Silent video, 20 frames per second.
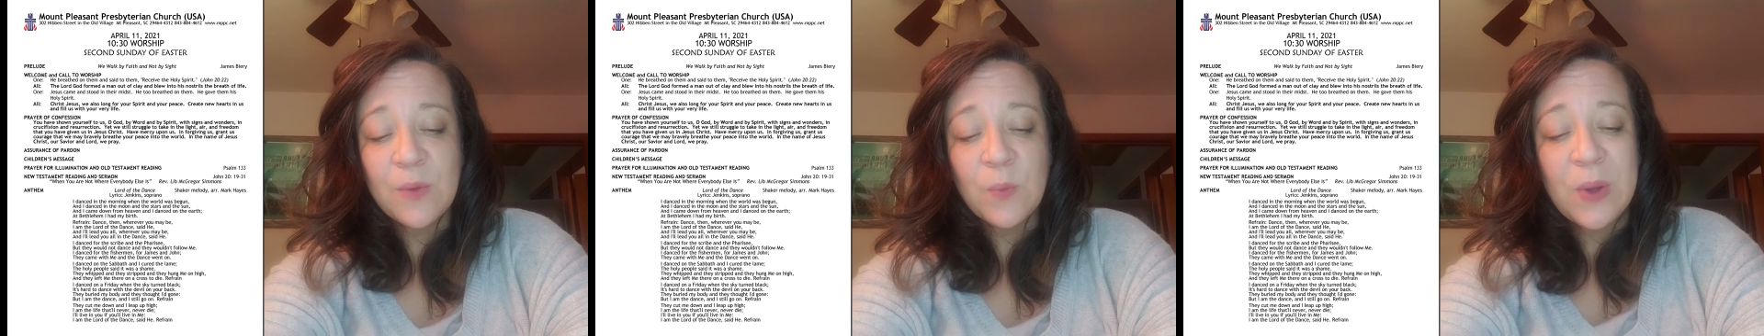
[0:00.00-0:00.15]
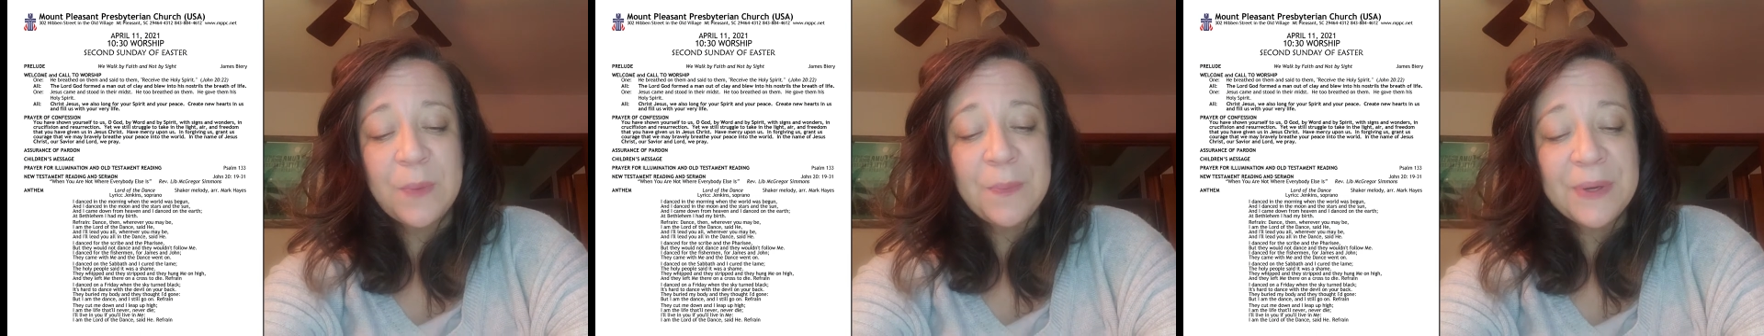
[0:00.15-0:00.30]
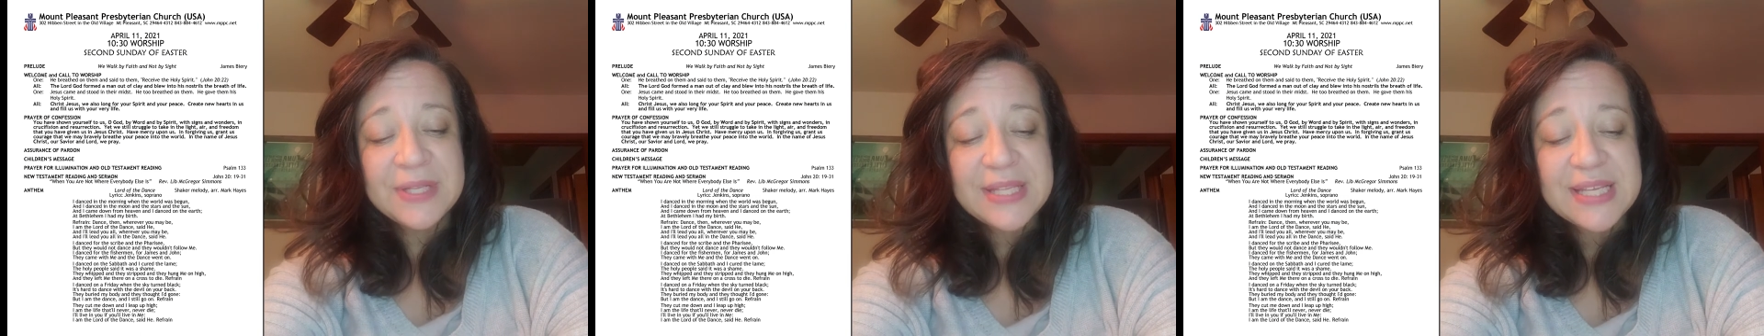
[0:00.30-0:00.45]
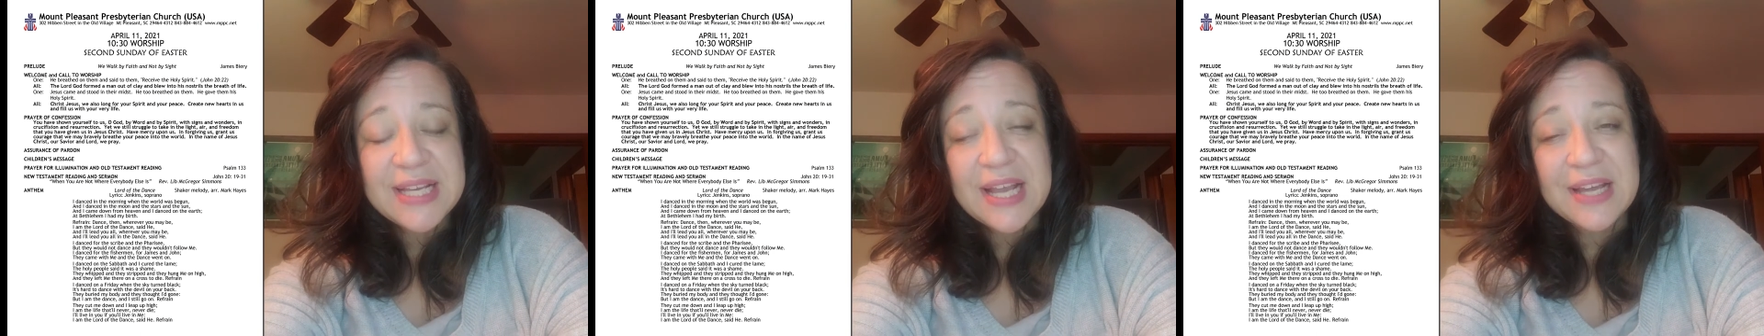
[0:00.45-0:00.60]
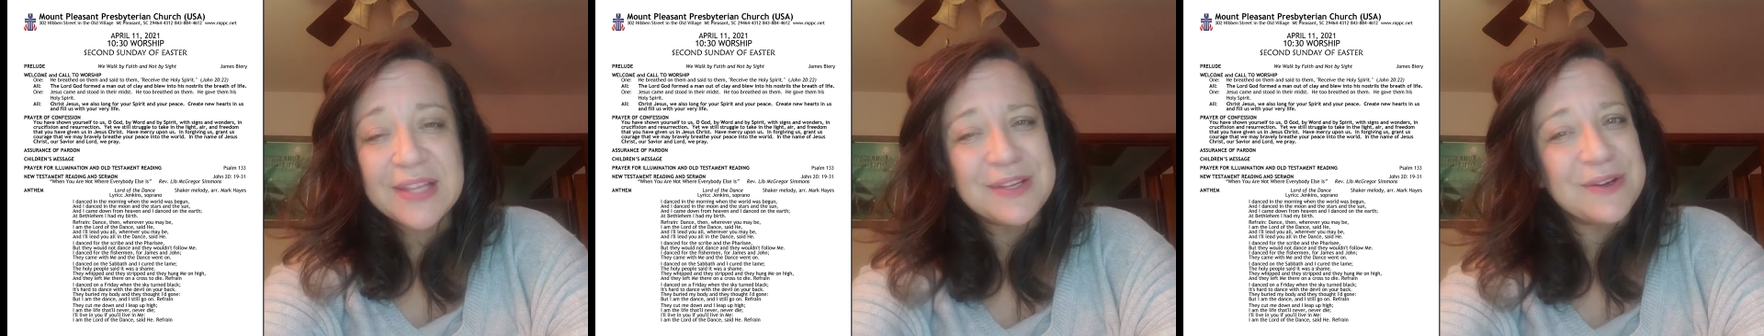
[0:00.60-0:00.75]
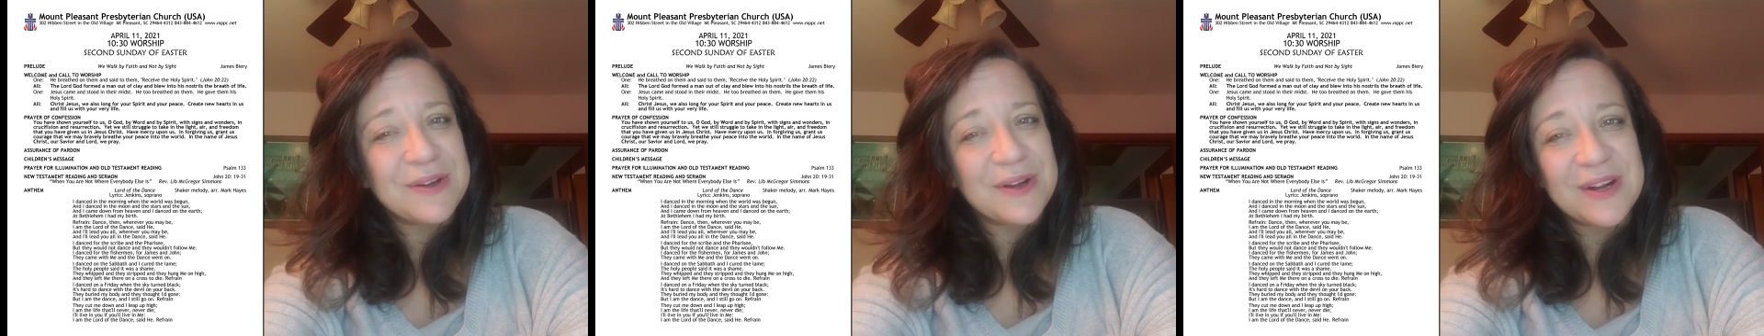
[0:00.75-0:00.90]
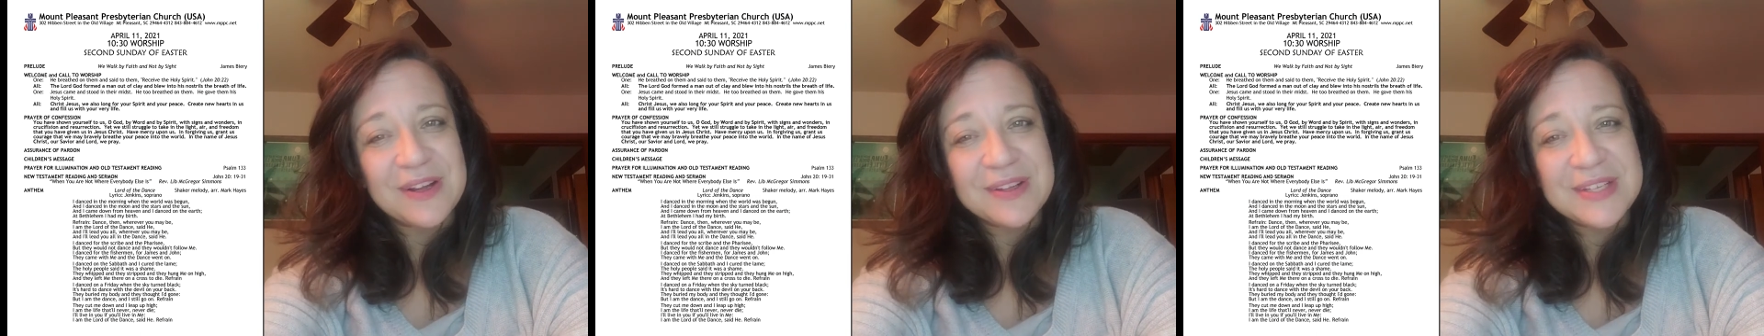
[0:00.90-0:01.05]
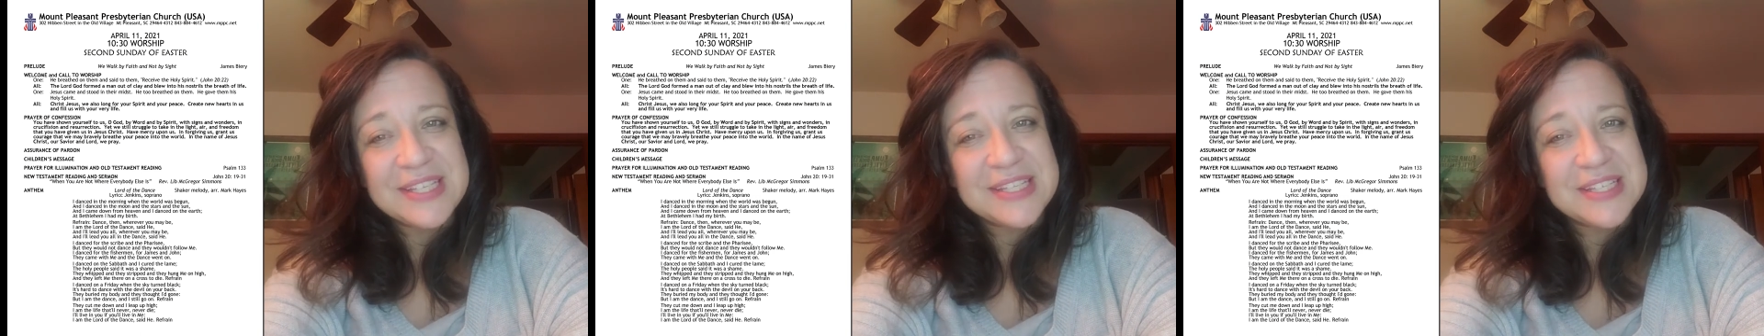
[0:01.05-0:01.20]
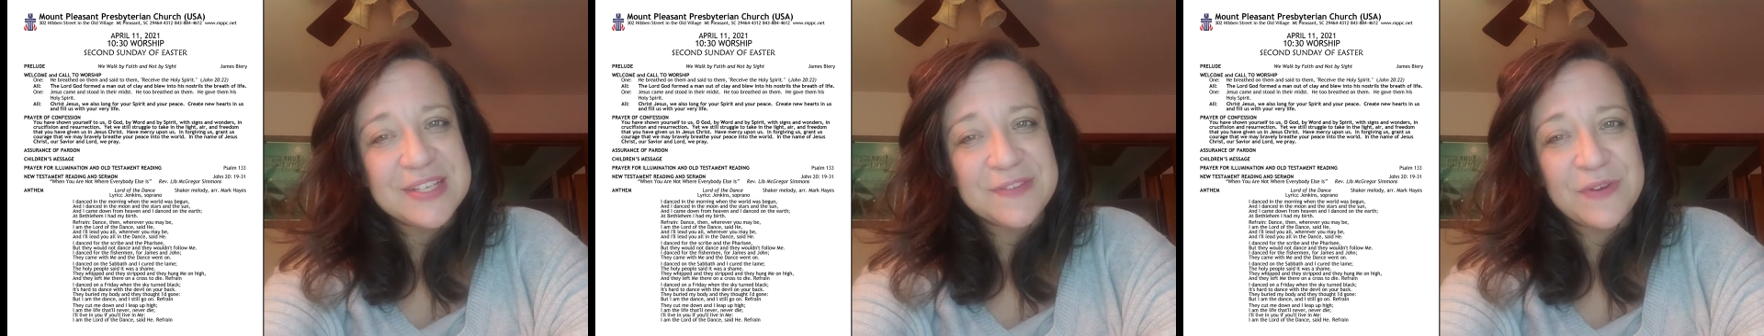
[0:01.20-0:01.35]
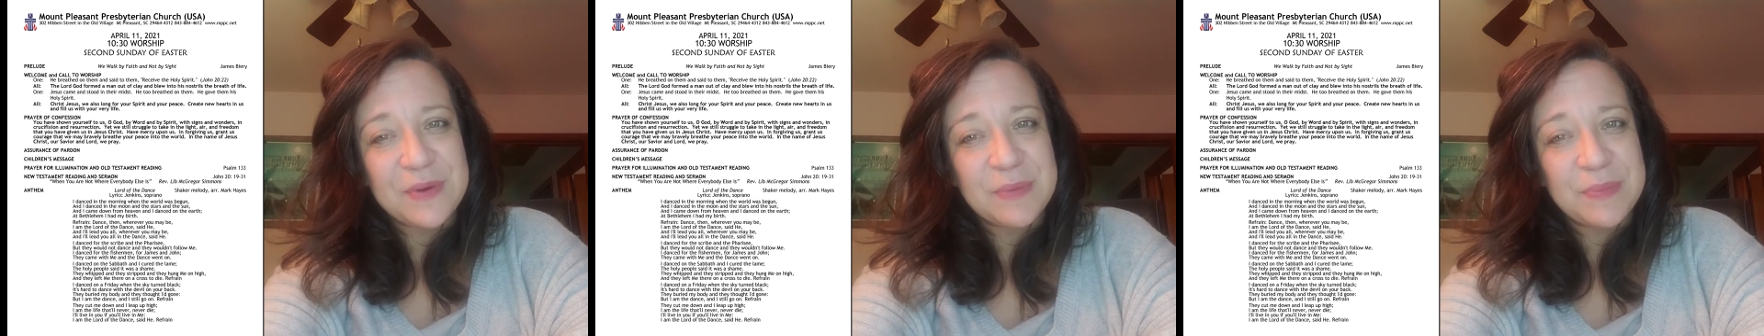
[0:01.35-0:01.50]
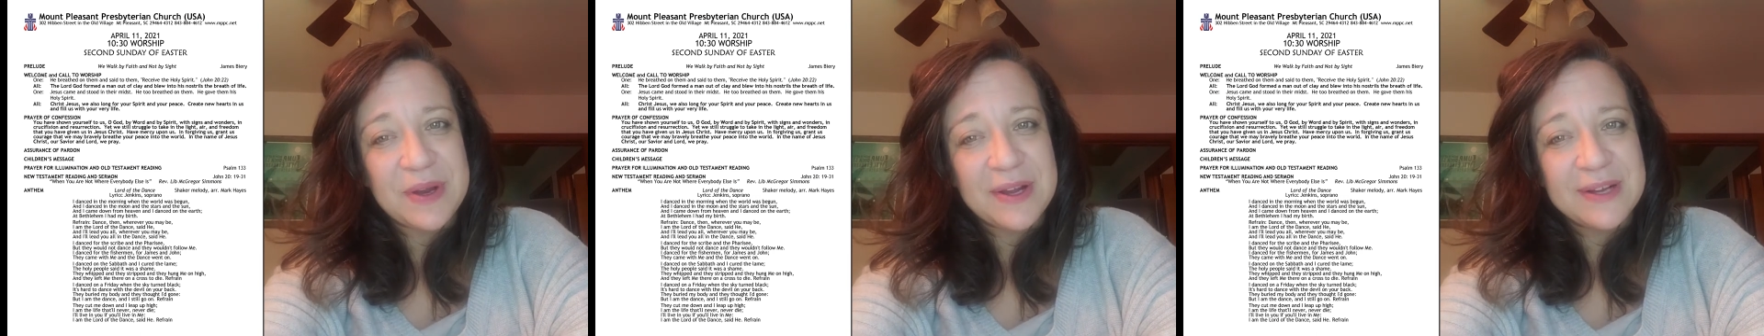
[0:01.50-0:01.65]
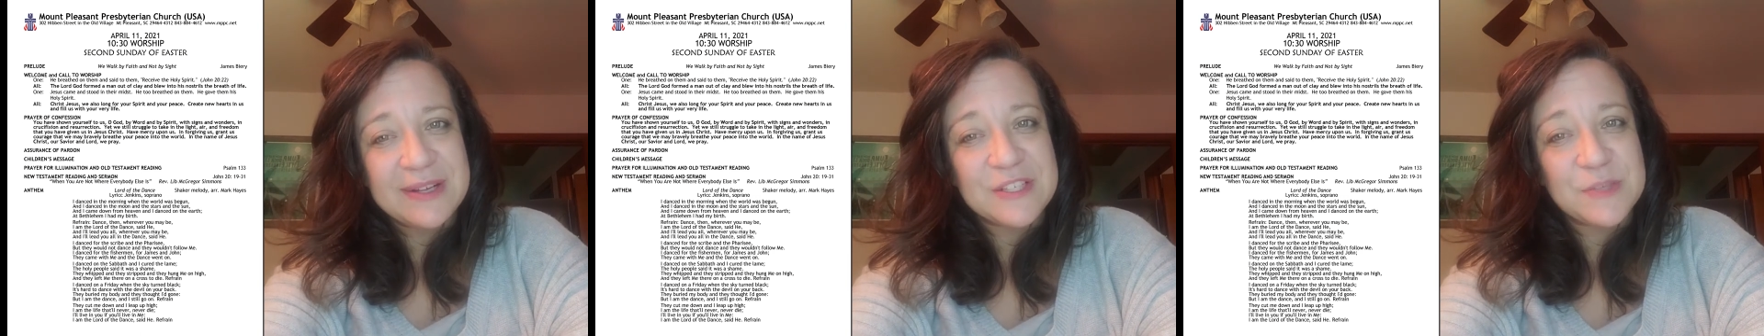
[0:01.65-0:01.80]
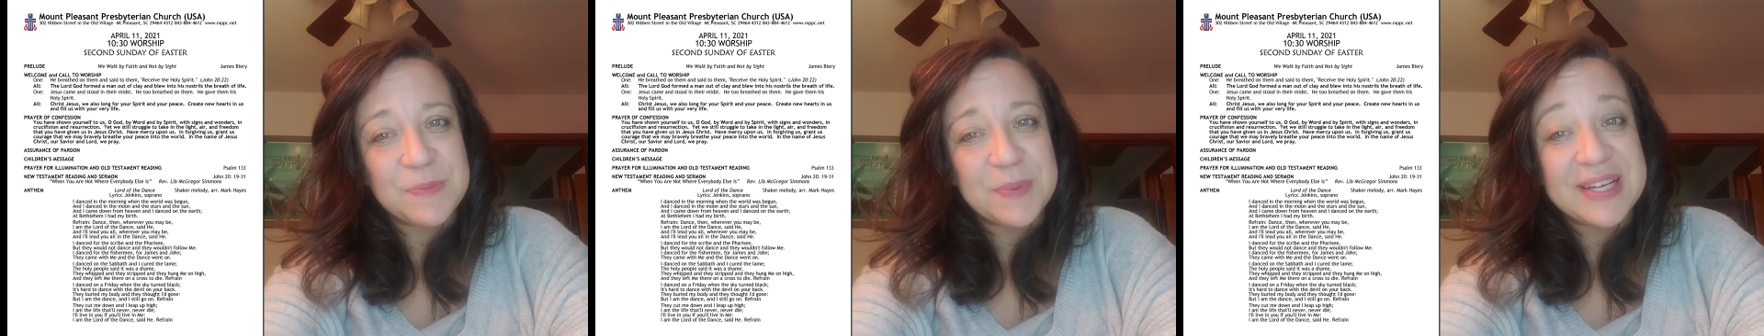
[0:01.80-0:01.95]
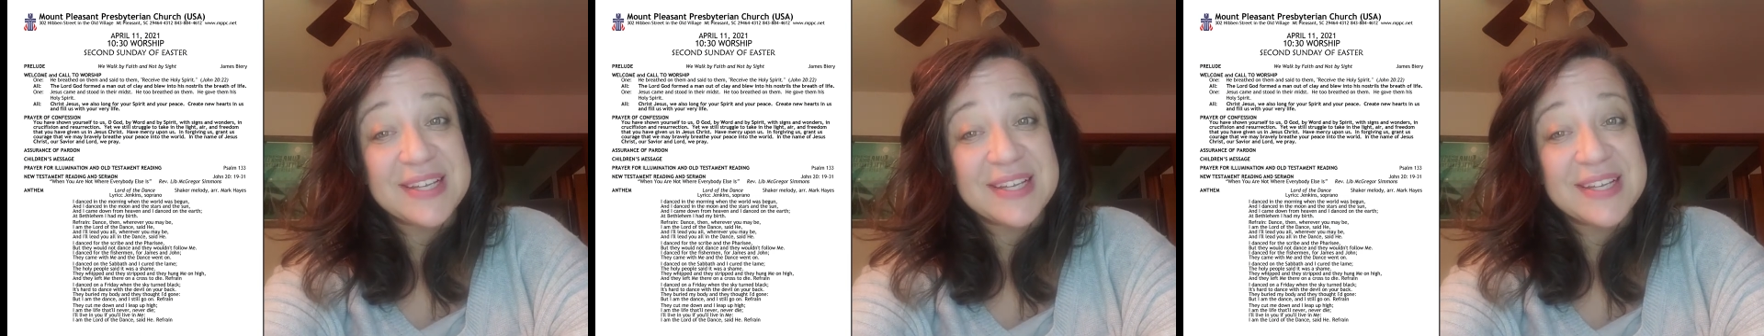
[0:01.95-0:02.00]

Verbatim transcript: We put together all these different parts